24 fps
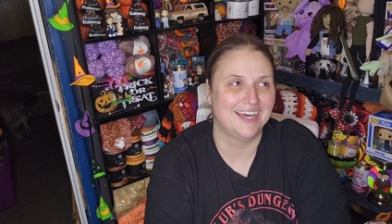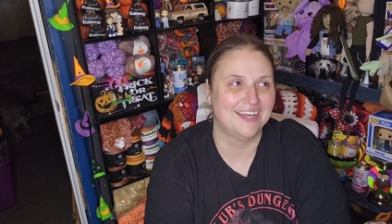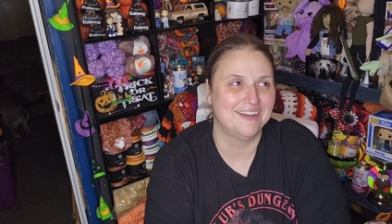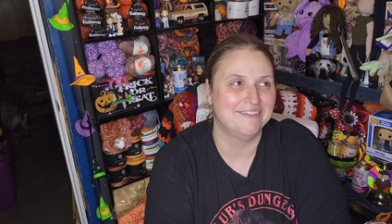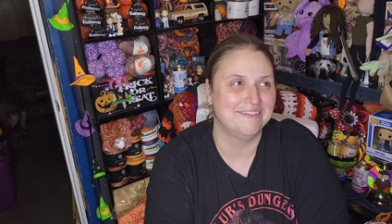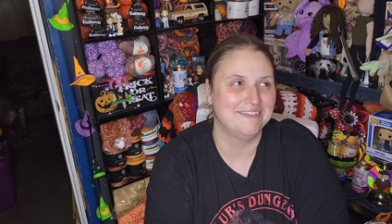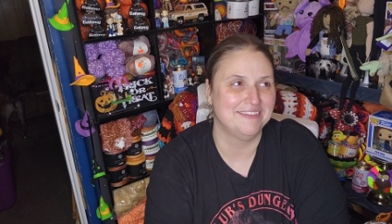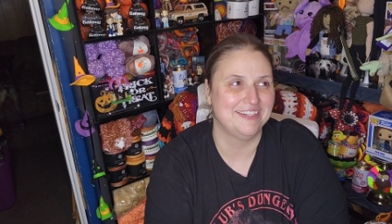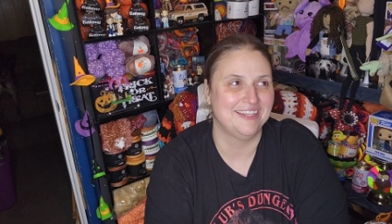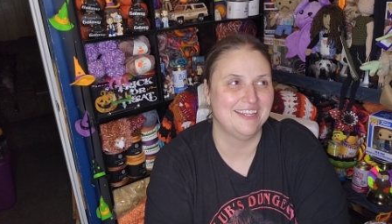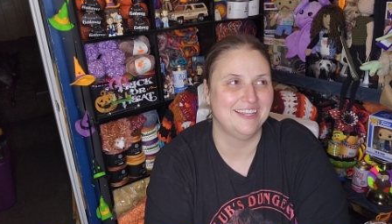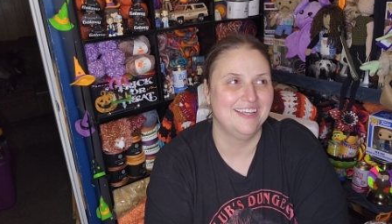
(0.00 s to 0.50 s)
I
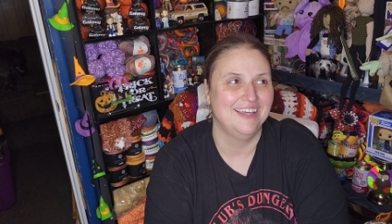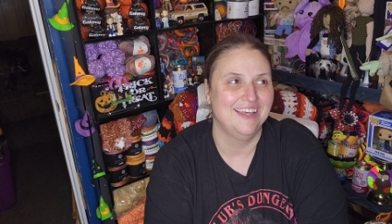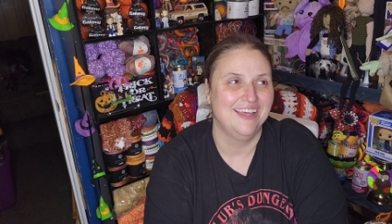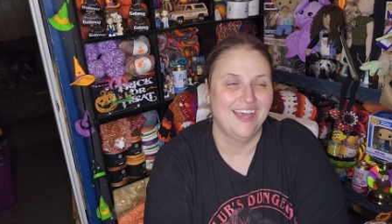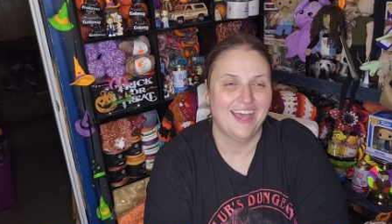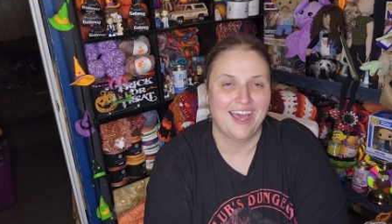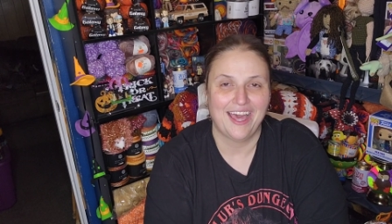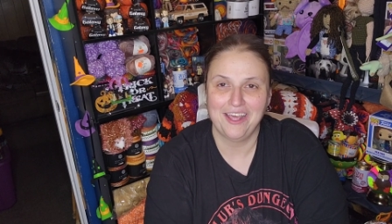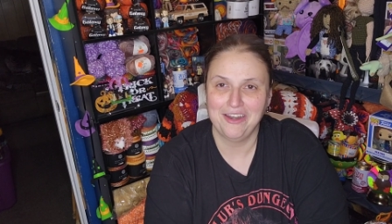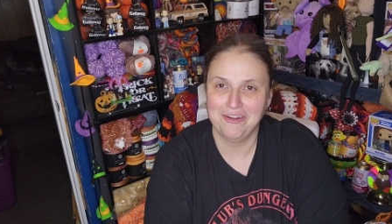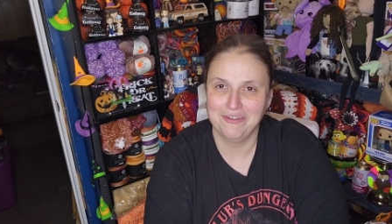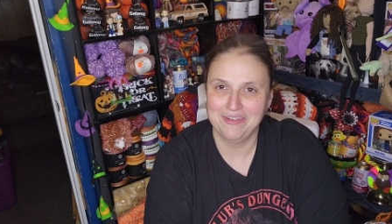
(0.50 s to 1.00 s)
don't. Need,
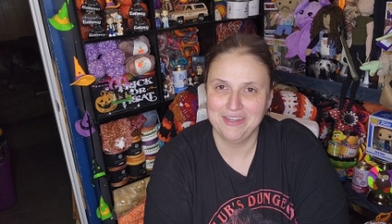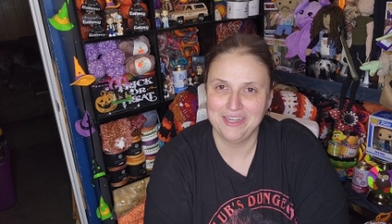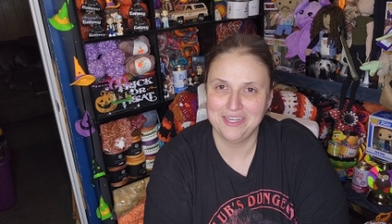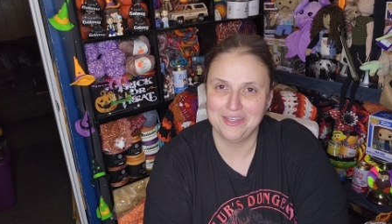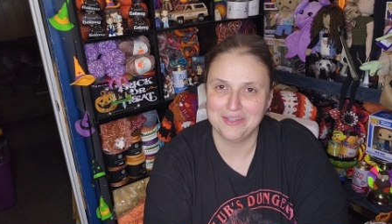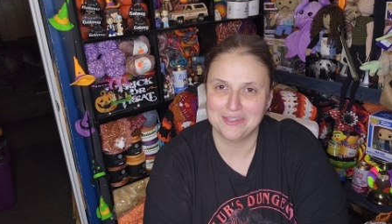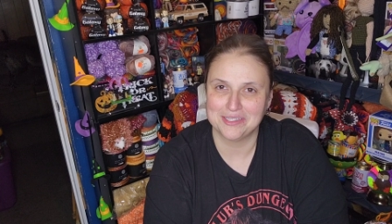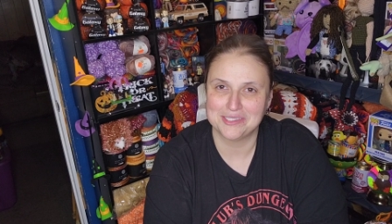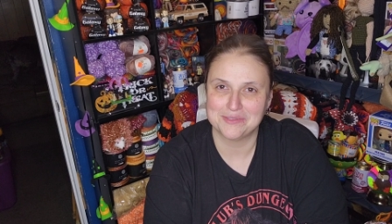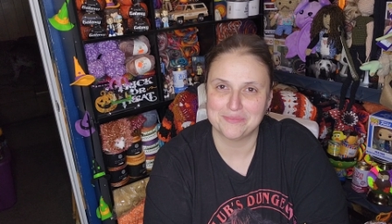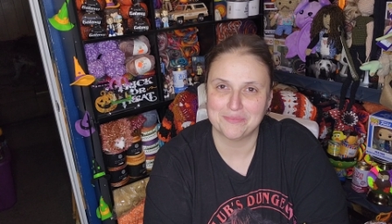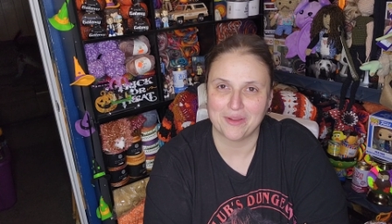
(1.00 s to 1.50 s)
I don't need
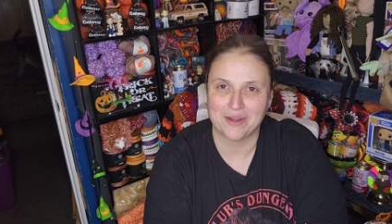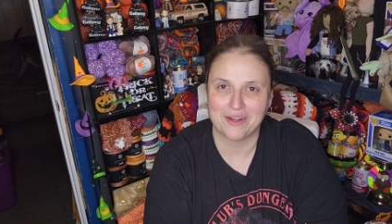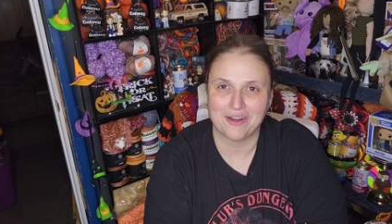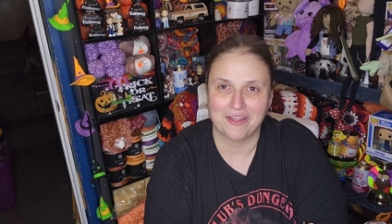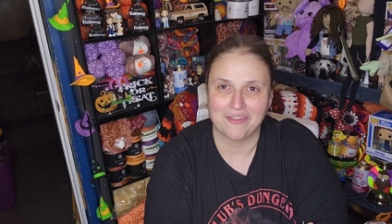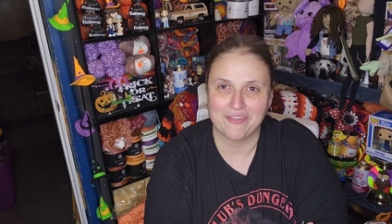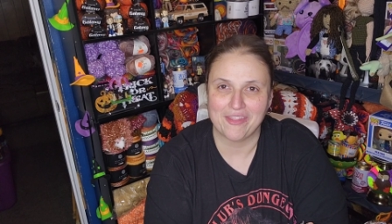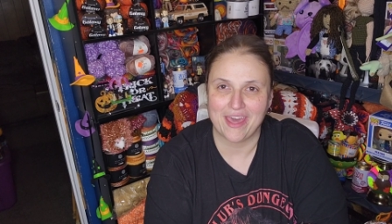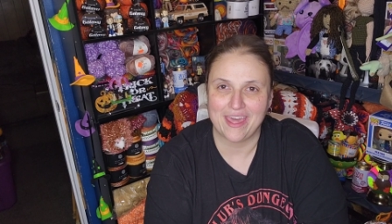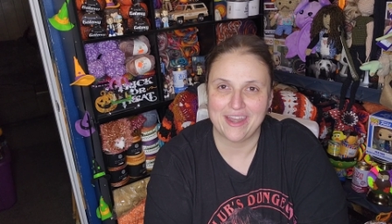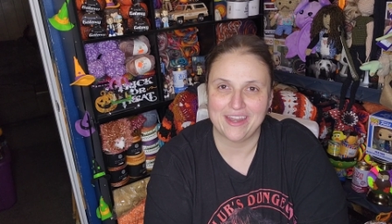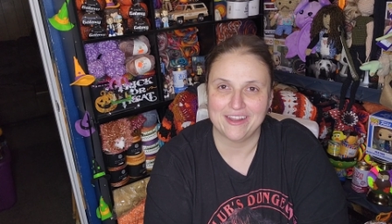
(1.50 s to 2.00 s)
to spread
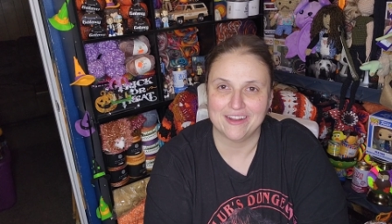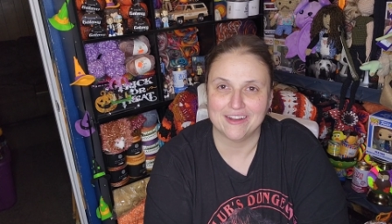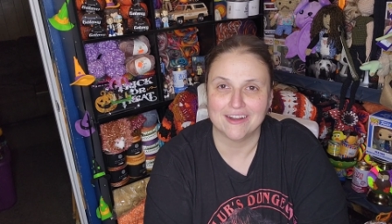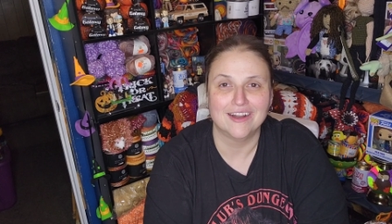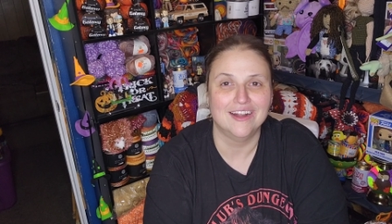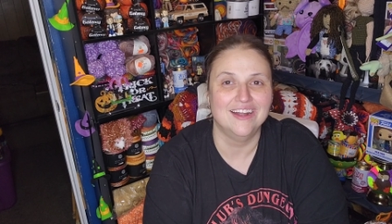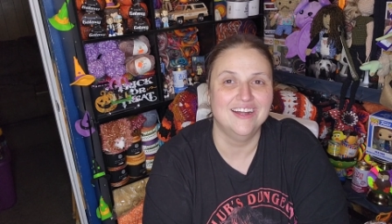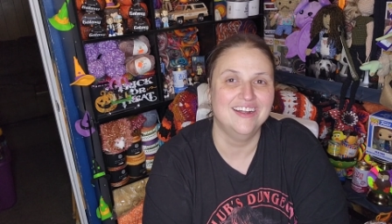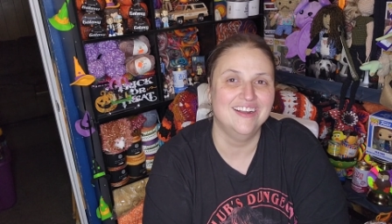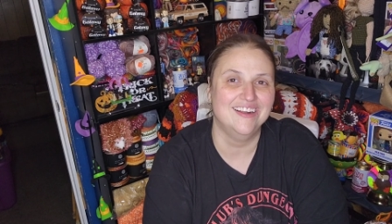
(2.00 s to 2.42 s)
all that here.